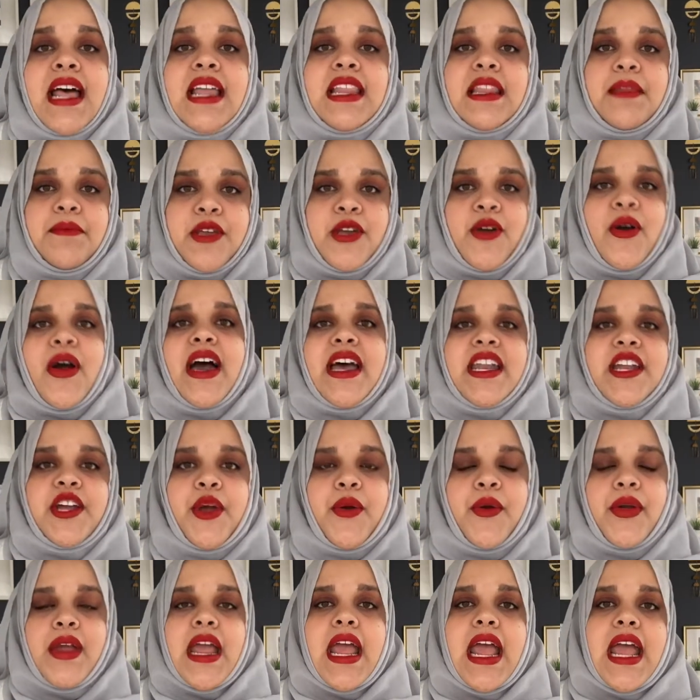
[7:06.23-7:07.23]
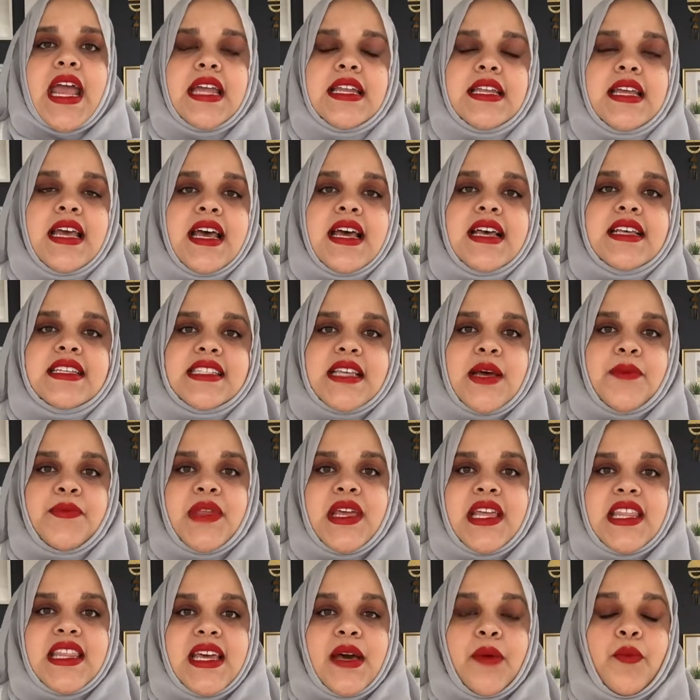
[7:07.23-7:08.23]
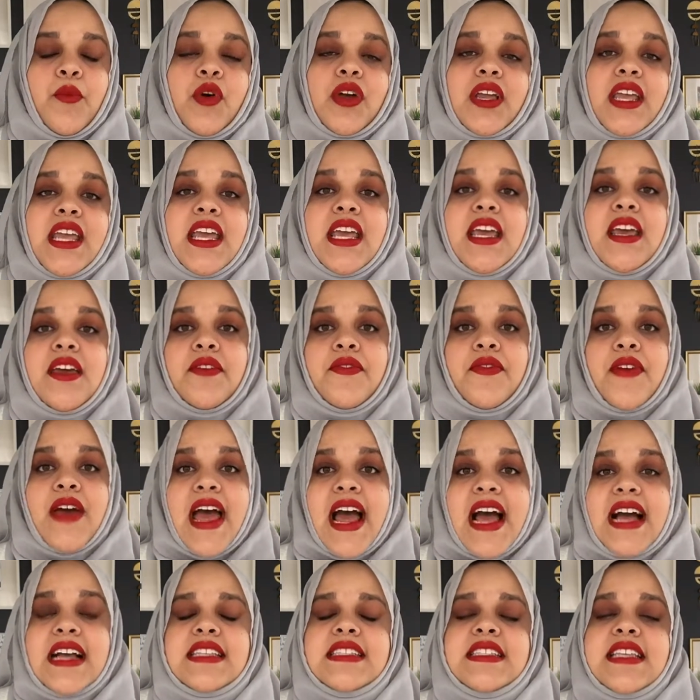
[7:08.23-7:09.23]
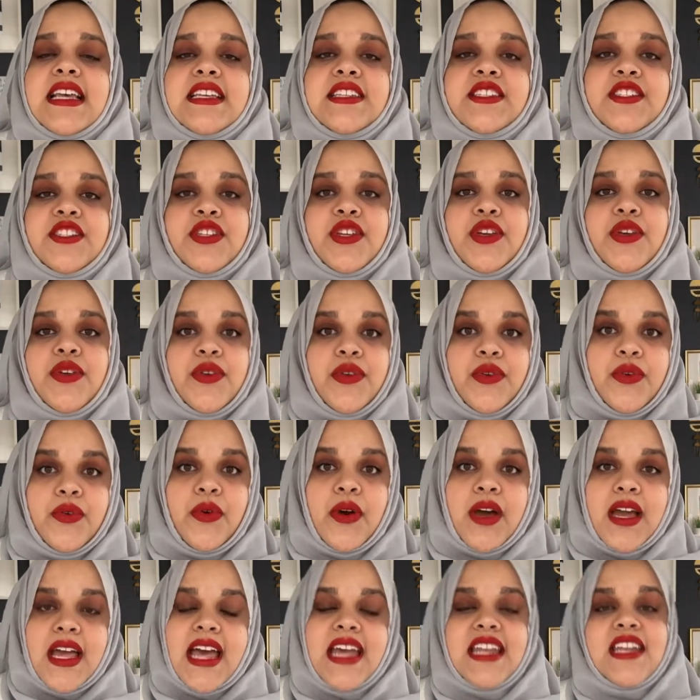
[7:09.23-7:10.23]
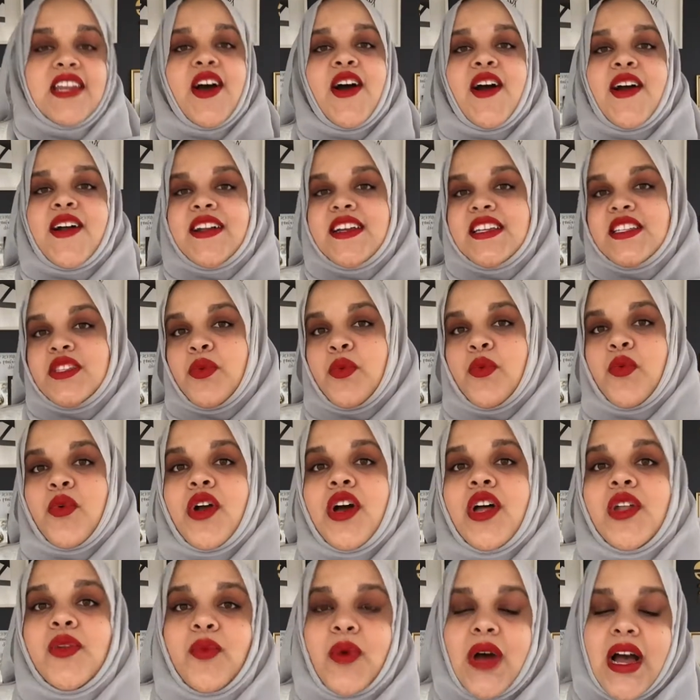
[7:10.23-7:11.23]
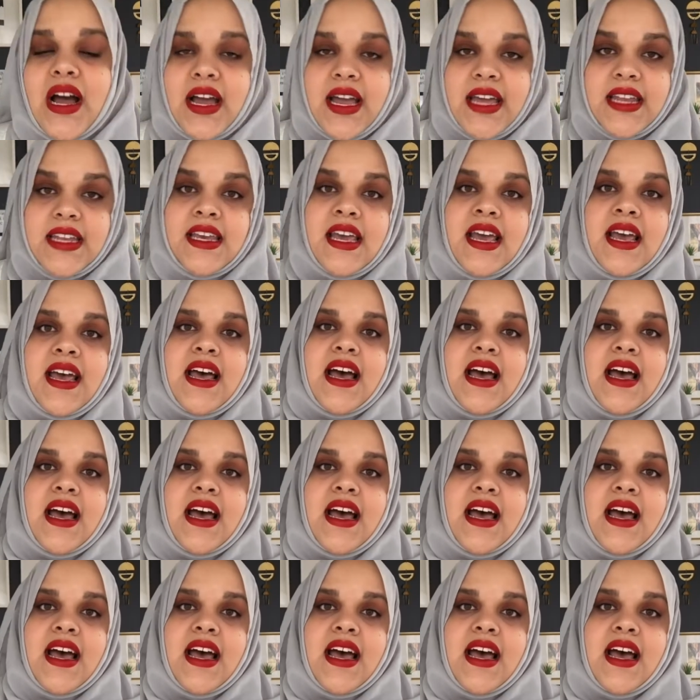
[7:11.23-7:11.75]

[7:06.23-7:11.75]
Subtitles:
Let me go ahead and create something that will give access to henna artists worldwide,